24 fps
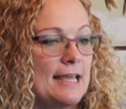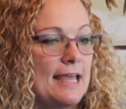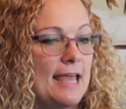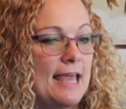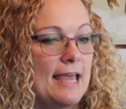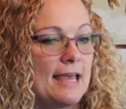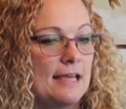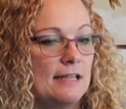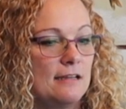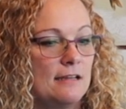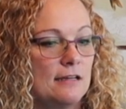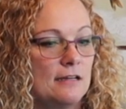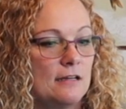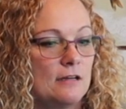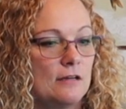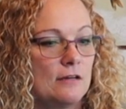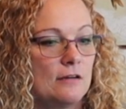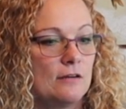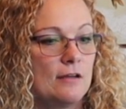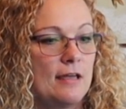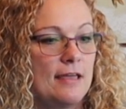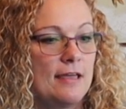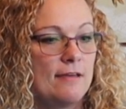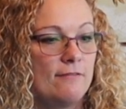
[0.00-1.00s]

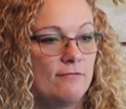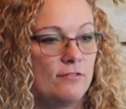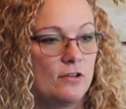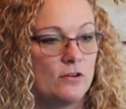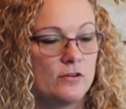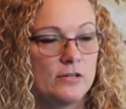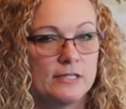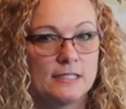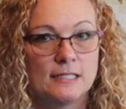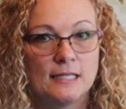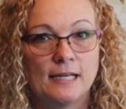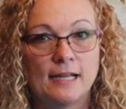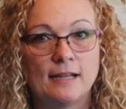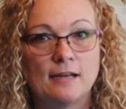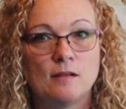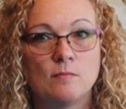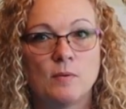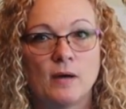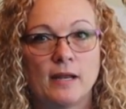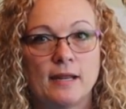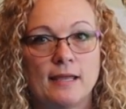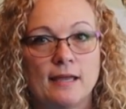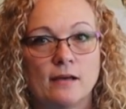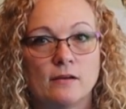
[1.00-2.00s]
And if there isn't
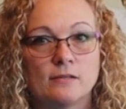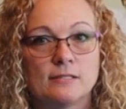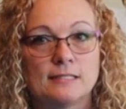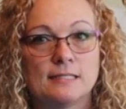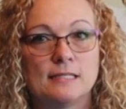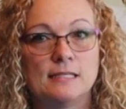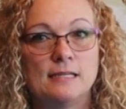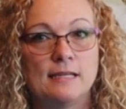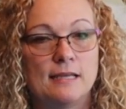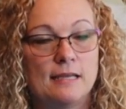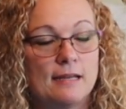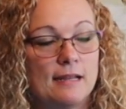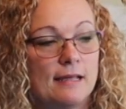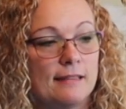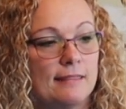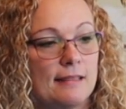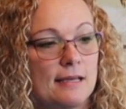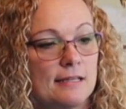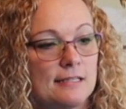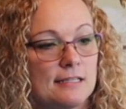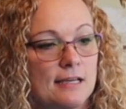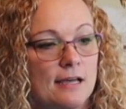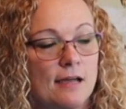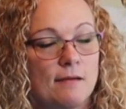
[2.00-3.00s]
anybody else in need at
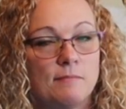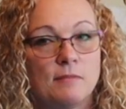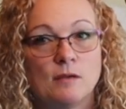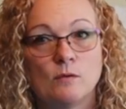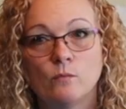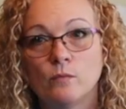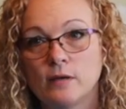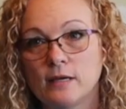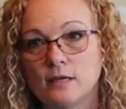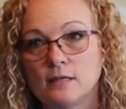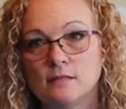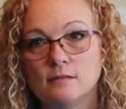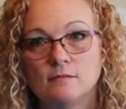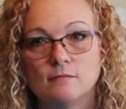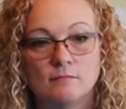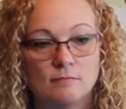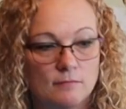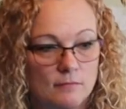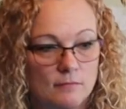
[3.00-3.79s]
that time, then we